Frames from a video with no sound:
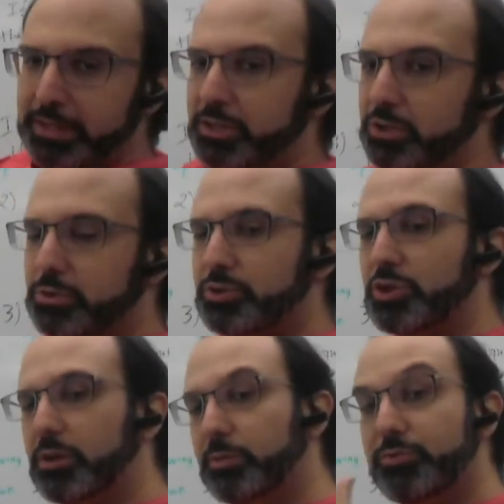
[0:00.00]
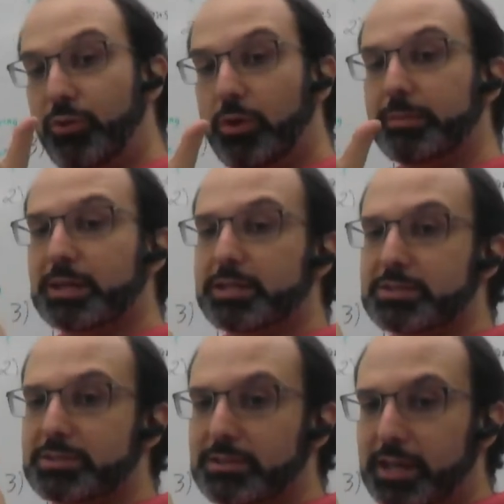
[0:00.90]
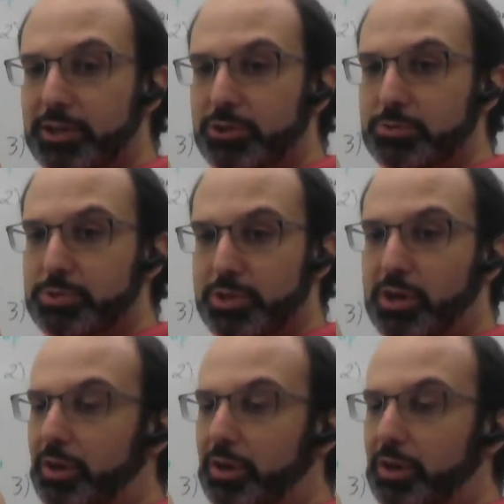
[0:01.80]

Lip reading: You can show it with formulas, like you saw